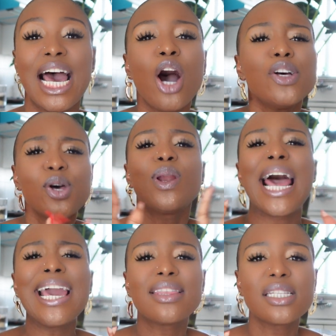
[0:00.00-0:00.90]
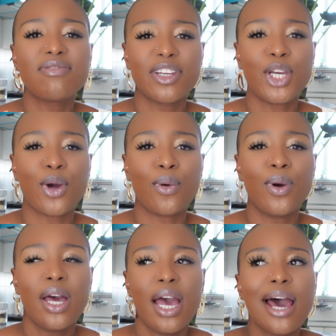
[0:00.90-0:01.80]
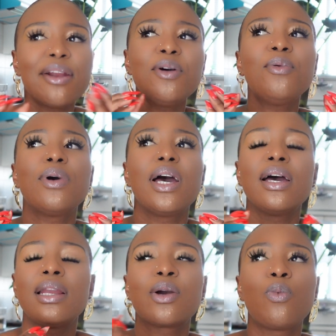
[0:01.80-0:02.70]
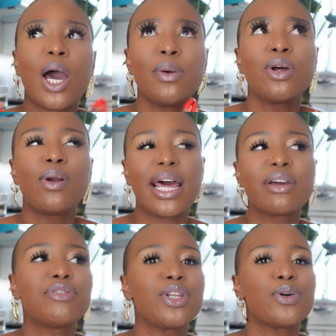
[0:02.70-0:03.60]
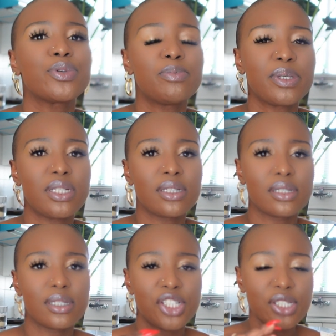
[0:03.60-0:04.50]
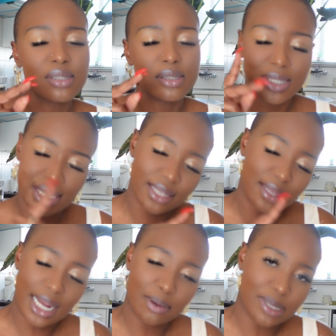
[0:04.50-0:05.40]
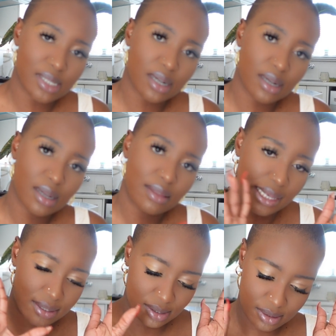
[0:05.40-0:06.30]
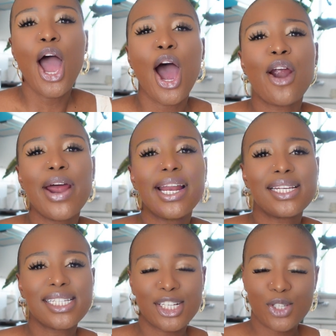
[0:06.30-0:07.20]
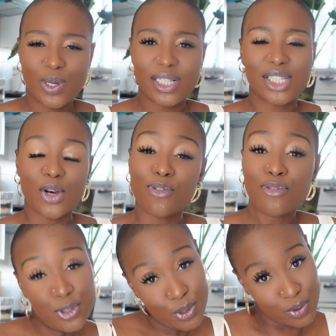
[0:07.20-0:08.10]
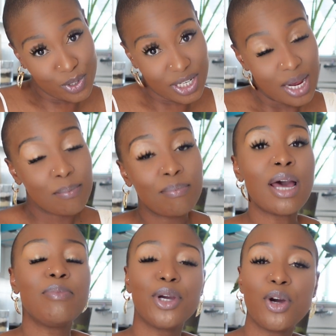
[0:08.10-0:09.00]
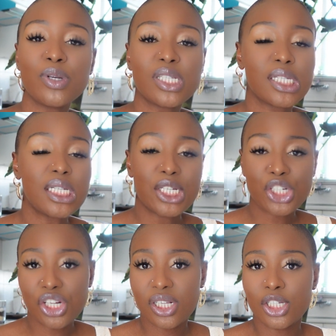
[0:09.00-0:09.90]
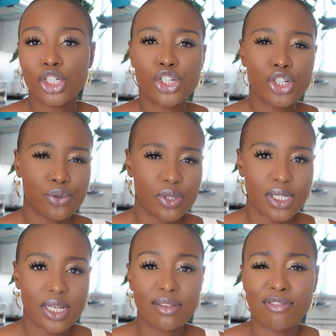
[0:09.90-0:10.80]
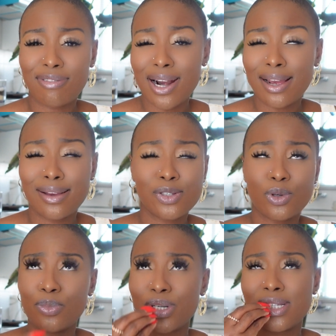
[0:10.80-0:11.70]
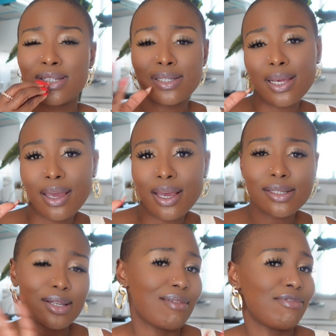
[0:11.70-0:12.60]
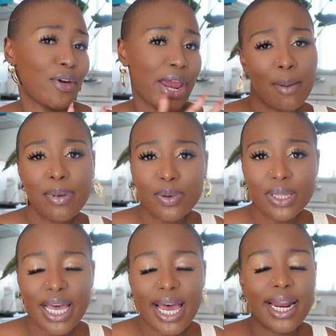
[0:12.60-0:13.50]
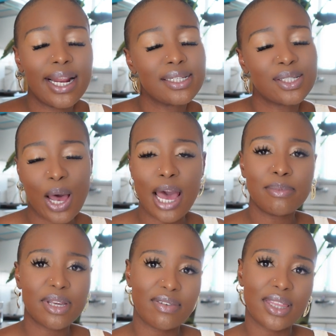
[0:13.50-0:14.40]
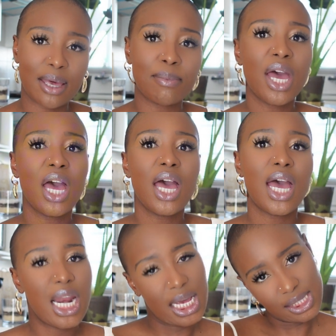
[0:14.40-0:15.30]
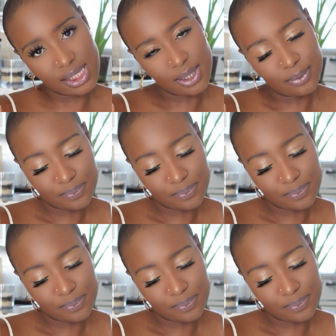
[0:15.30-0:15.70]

Also, like this video. I don't know like why we don't like videos, but just click the like button. Thanks. Alright, let's get to it. So food. My burger was delicious and juicy. The fries were pristine, so I'm very happy with that. So I'm giving them an 8.